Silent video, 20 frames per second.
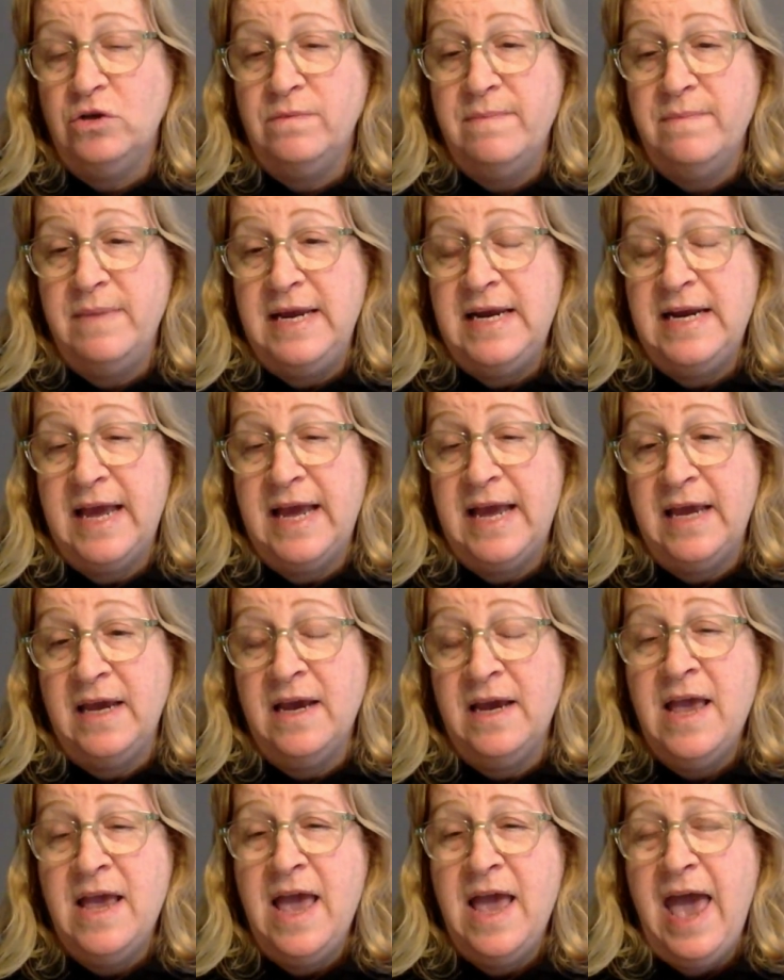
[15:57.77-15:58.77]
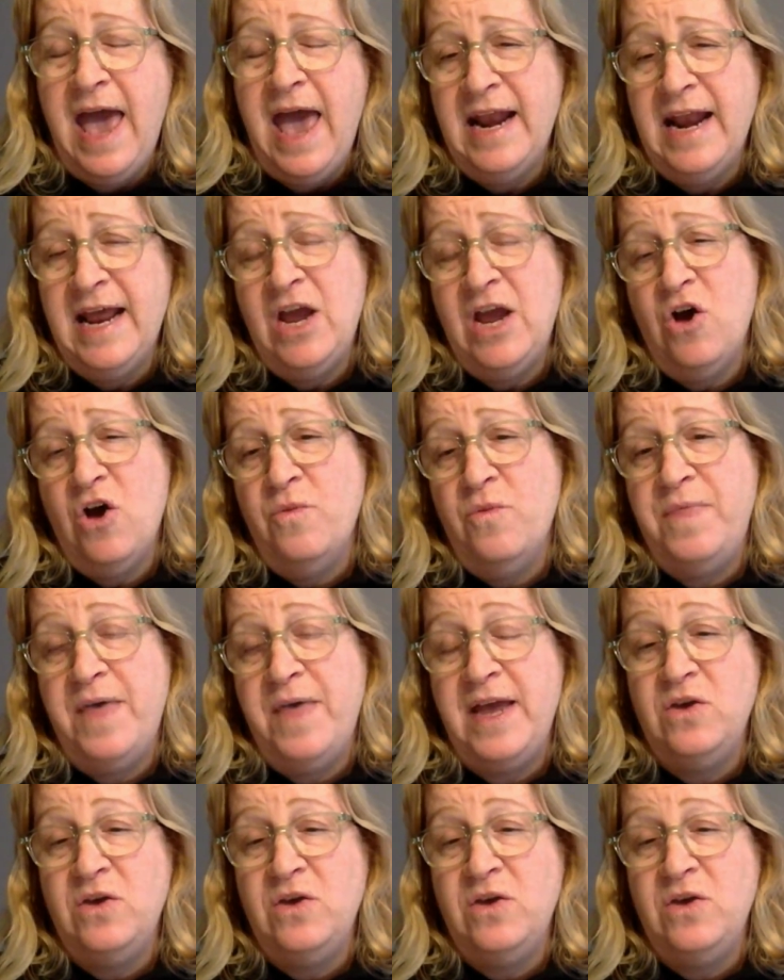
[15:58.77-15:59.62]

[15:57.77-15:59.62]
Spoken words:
meeting, and I hope that you